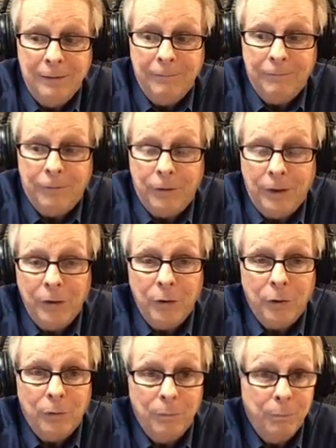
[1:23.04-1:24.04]
for
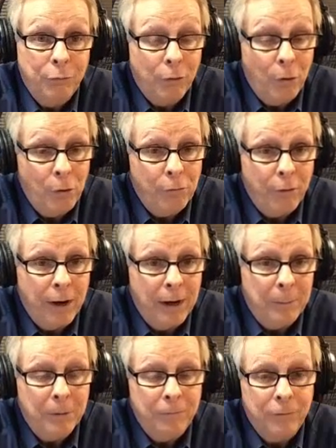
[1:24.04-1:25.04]
another
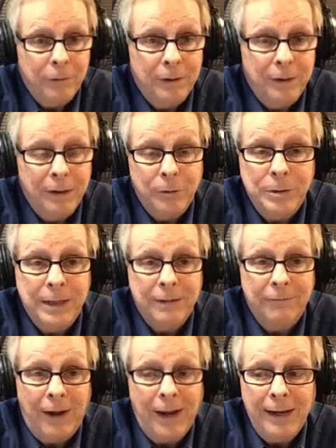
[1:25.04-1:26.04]
program or for another set of
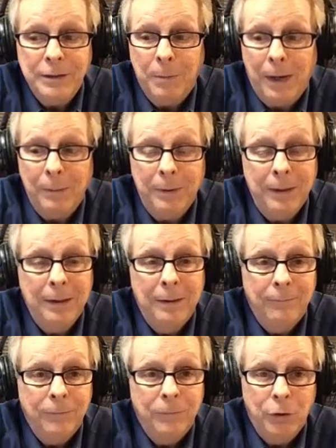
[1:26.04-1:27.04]
eyes might be
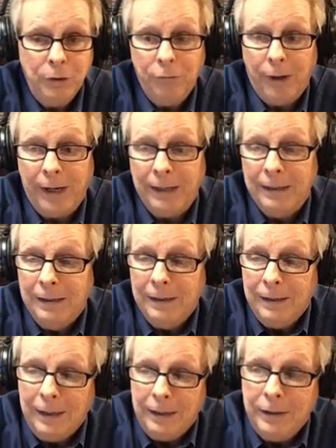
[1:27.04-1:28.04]
good credit.
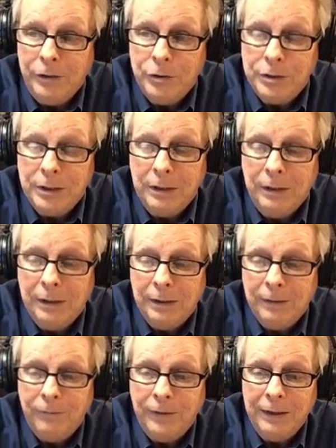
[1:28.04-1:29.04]
And then you see the
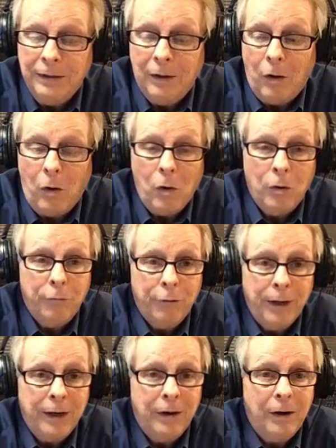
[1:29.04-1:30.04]
thing that all
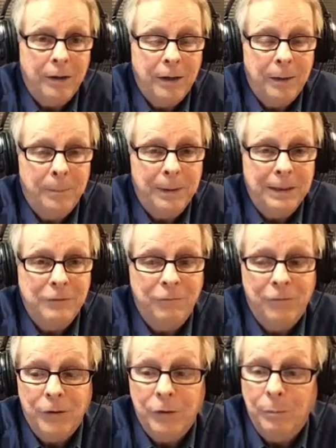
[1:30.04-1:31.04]
credit card companies
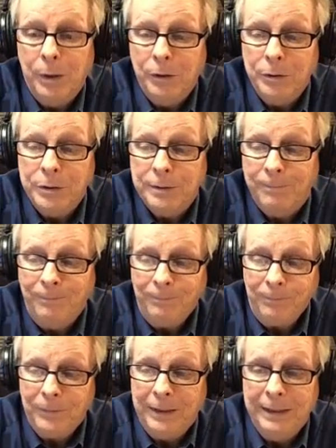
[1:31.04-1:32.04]
fear the most
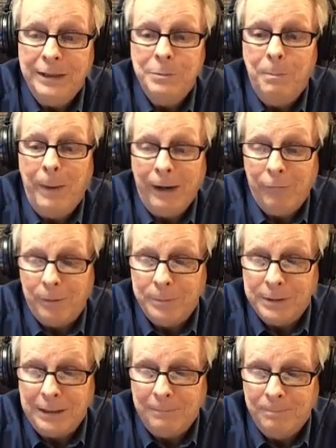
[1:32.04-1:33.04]
is
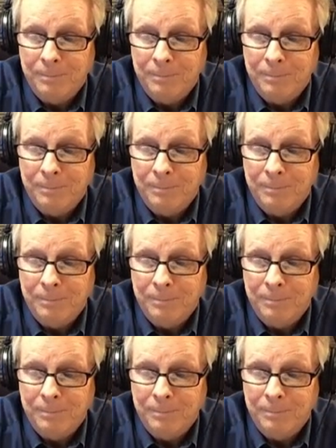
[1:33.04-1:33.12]
bankruptcy.